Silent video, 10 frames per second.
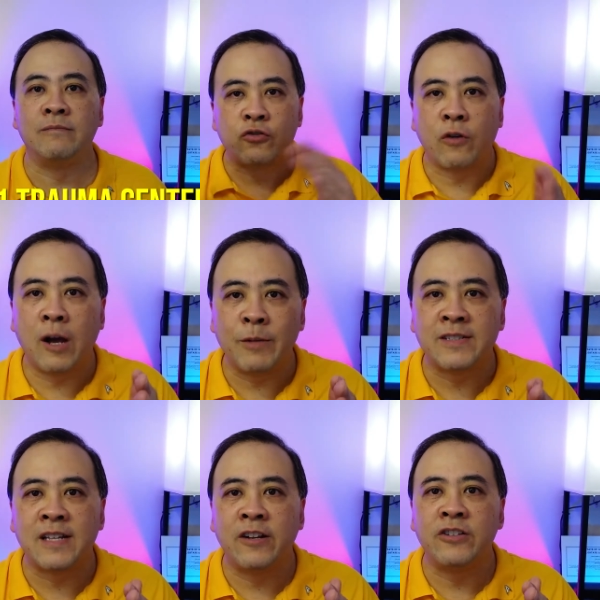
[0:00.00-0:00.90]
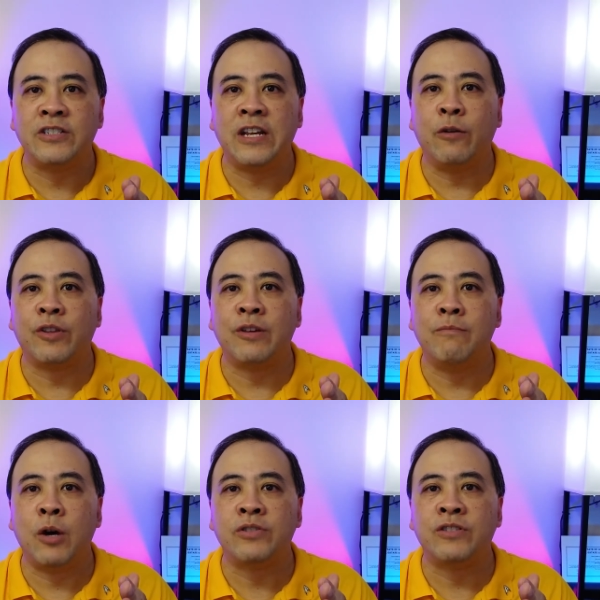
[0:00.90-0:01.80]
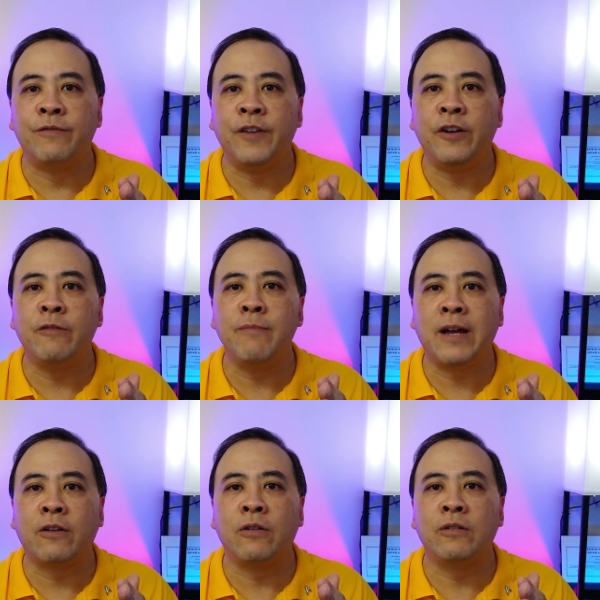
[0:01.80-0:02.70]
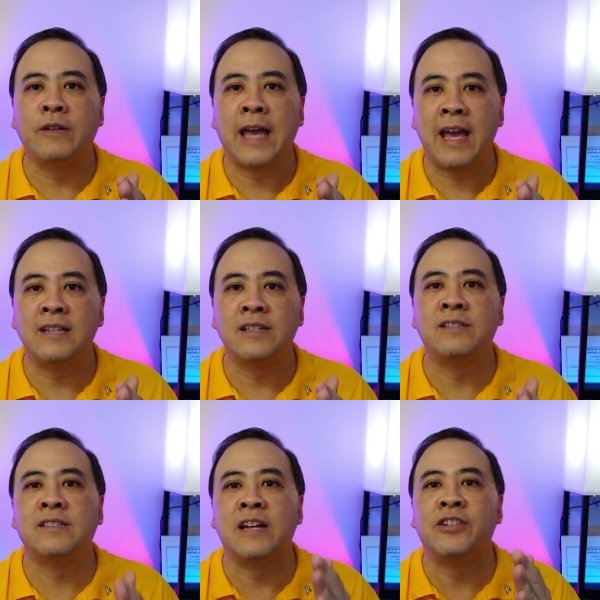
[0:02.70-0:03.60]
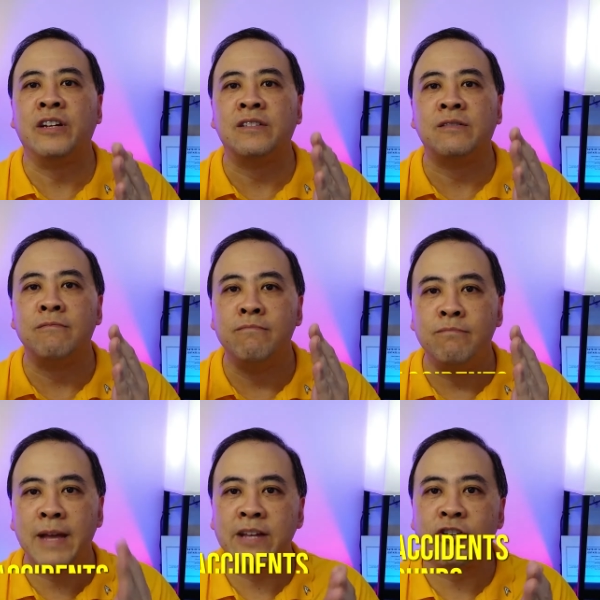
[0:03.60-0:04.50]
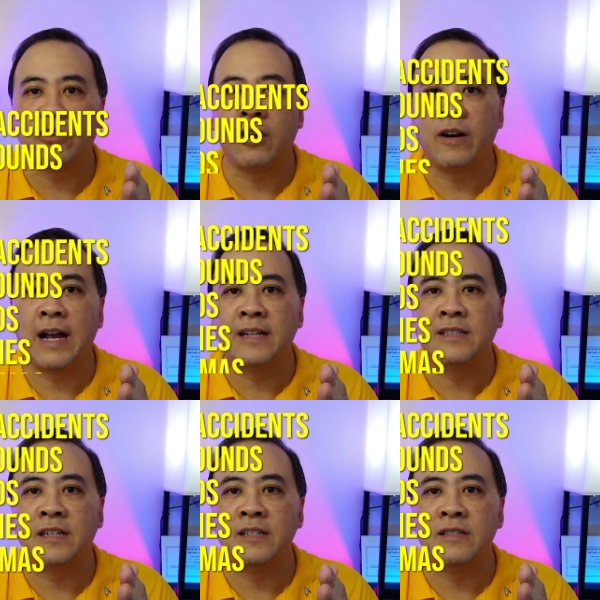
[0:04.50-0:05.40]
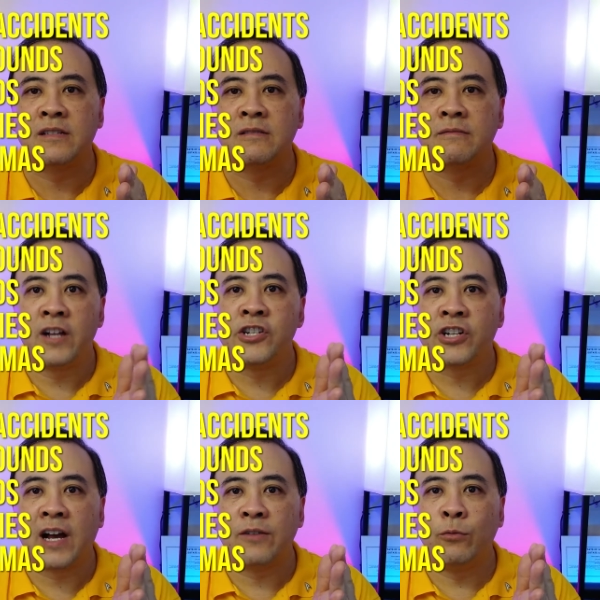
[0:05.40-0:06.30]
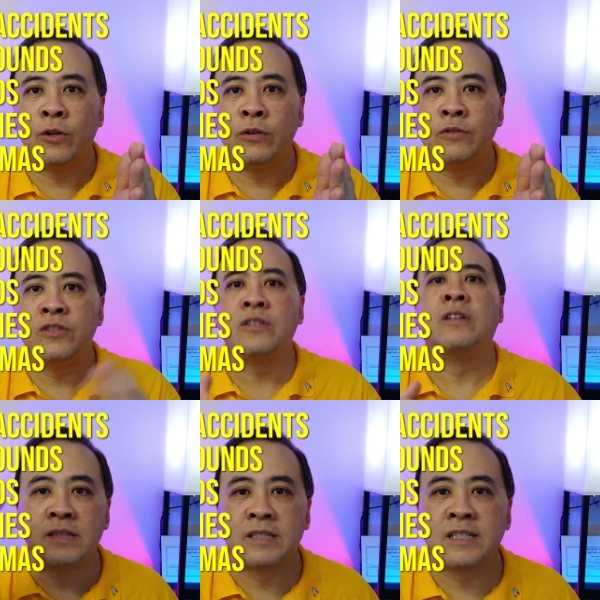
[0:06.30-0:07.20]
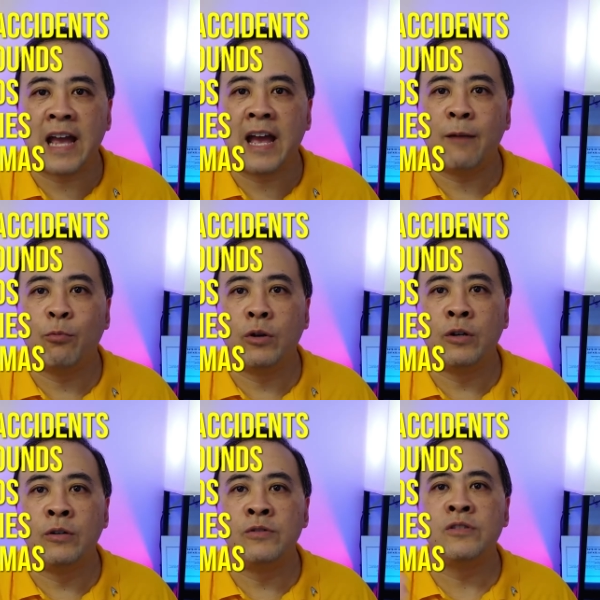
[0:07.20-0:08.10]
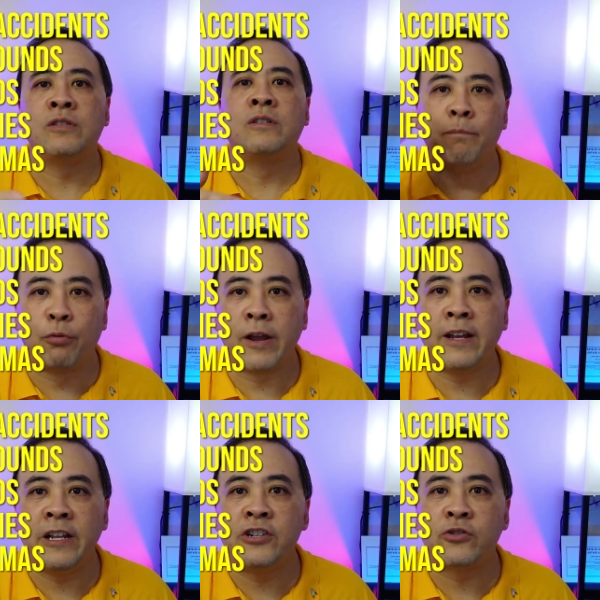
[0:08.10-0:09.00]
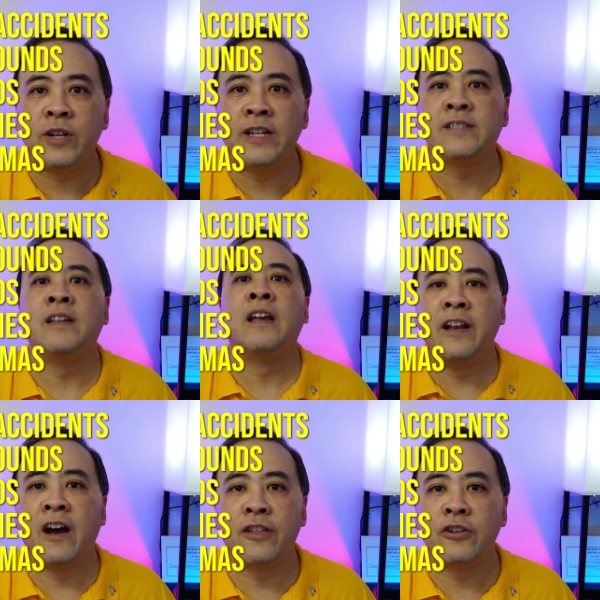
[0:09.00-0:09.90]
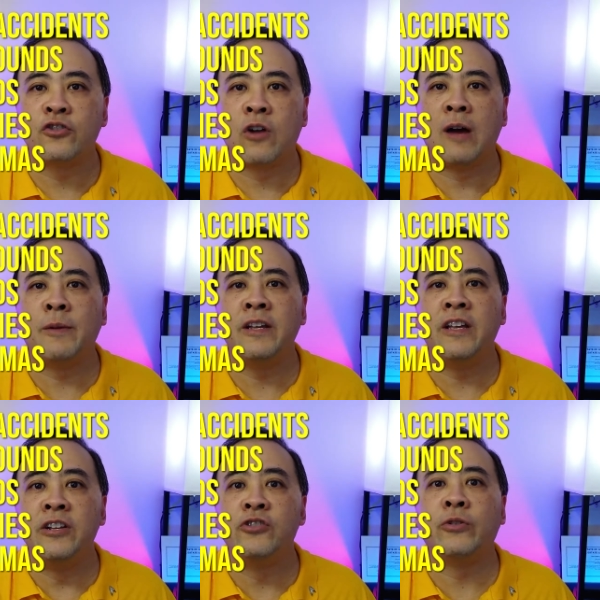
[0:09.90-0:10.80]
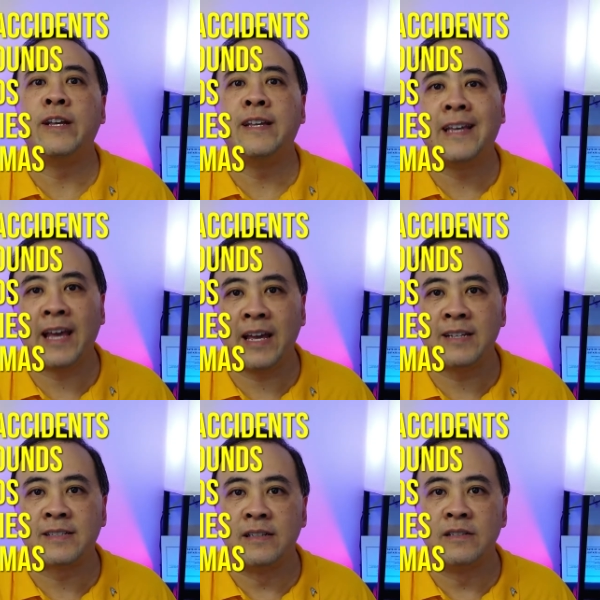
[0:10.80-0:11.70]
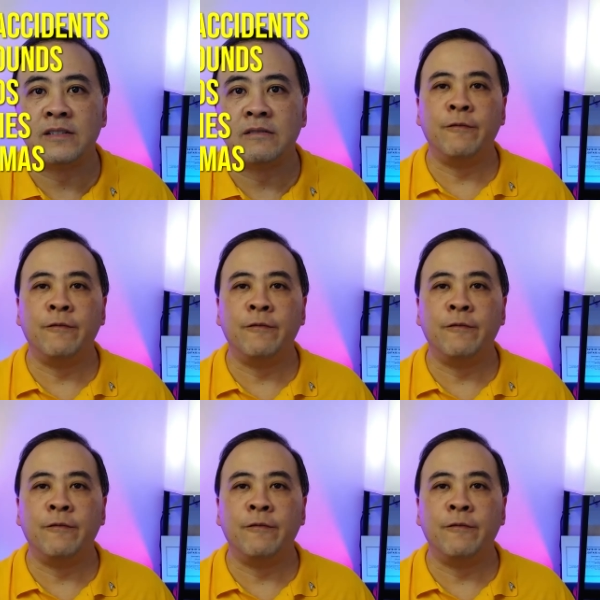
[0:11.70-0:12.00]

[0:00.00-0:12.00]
Trauma centers deal with the most severe medical cases such as major car accidents, gunshot wounds, stab wounds, brain injuries, and other trauma injury cases.